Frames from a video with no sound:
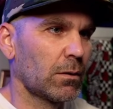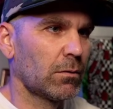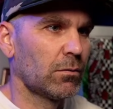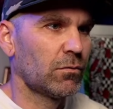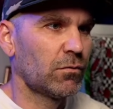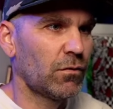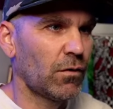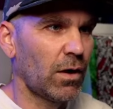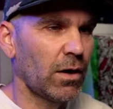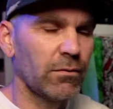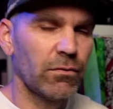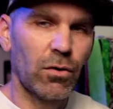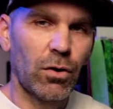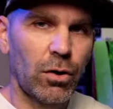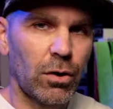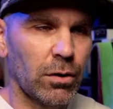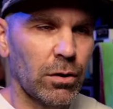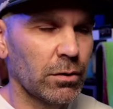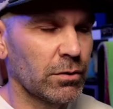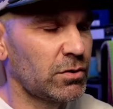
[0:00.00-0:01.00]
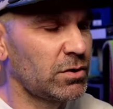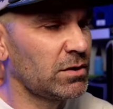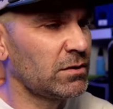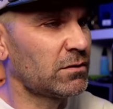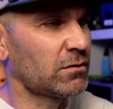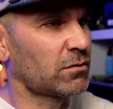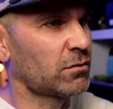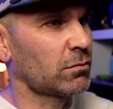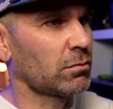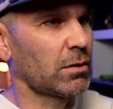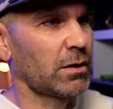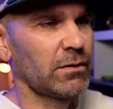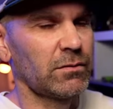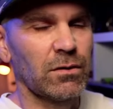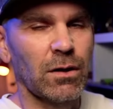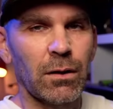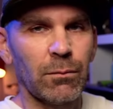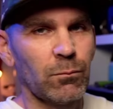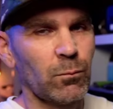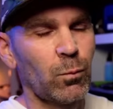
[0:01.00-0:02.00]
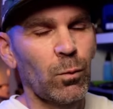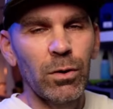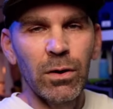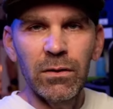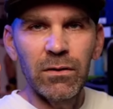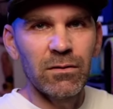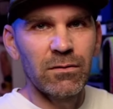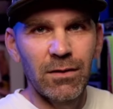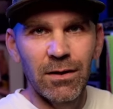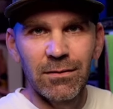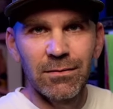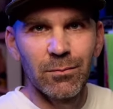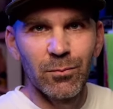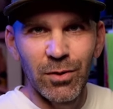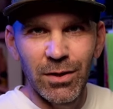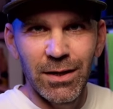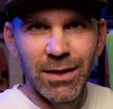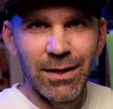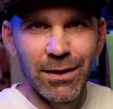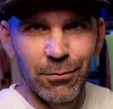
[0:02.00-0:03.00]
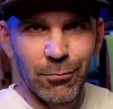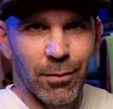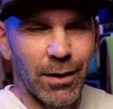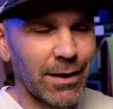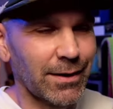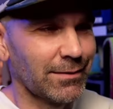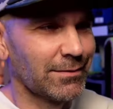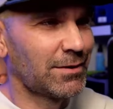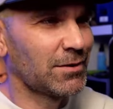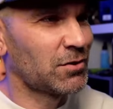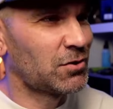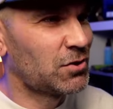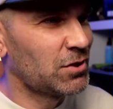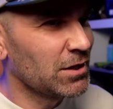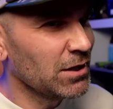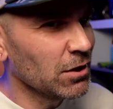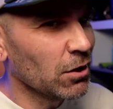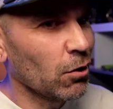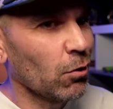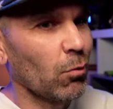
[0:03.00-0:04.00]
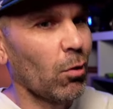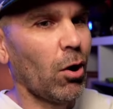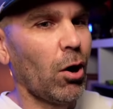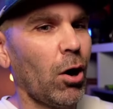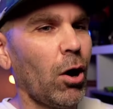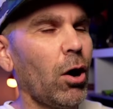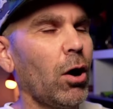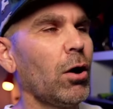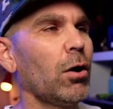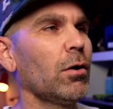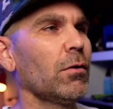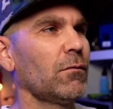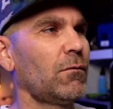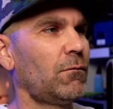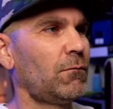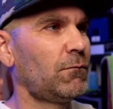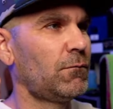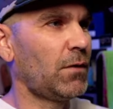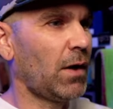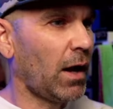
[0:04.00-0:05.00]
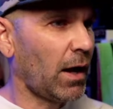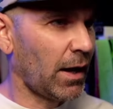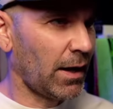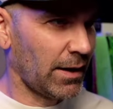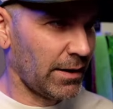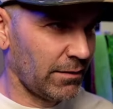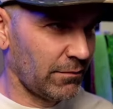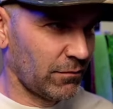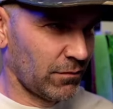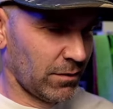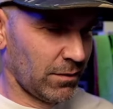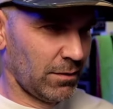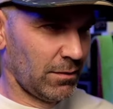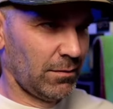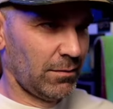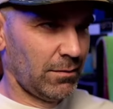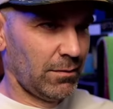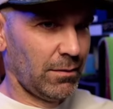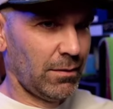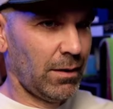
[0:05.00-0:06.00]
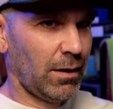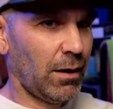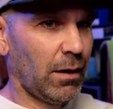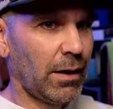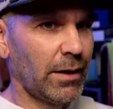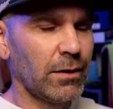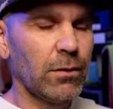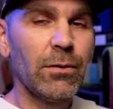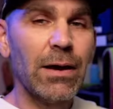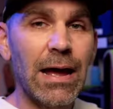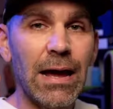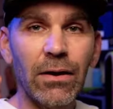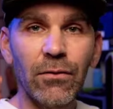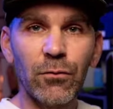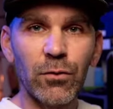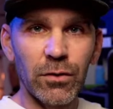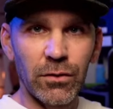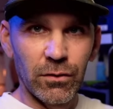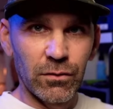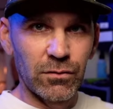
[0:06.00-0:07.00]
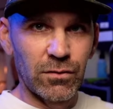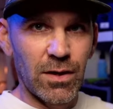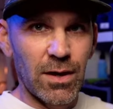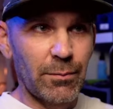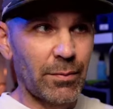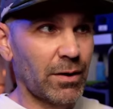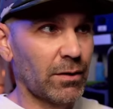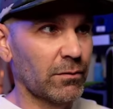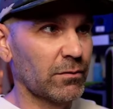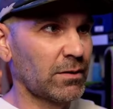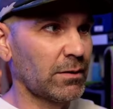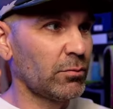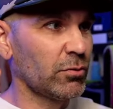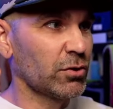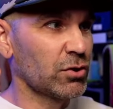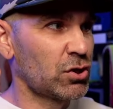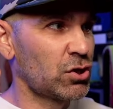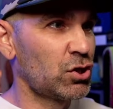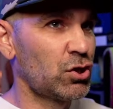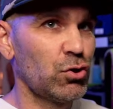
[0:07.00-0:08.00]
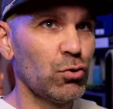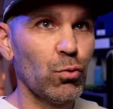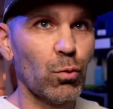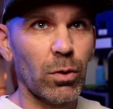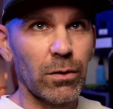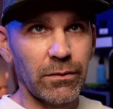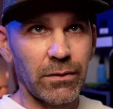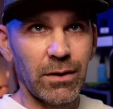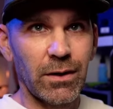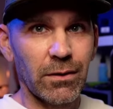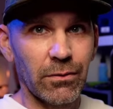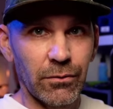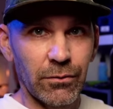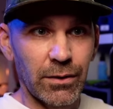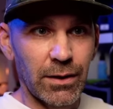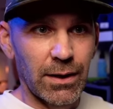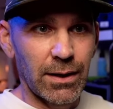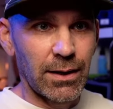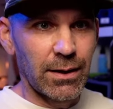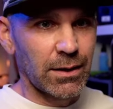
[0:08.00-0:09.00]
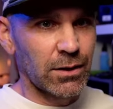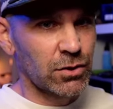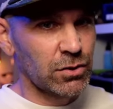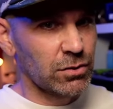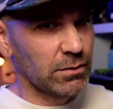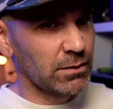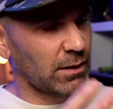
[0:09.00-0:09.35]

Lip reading: 5R? Jesus Christ. One of these days I'm going to get it right. The GOR5. I don't have one of those yet, but I was able to shoot one the other day and actually